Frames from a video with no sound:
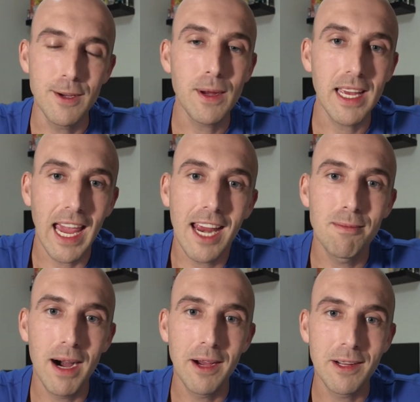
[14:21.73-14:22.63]
you can gain
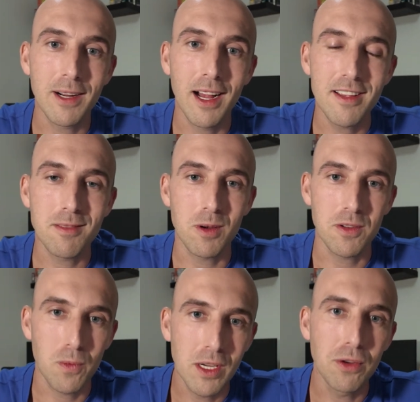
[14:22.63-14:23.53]
about your
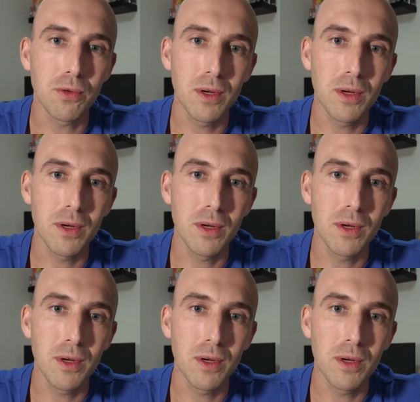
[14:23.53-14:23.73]
customers when you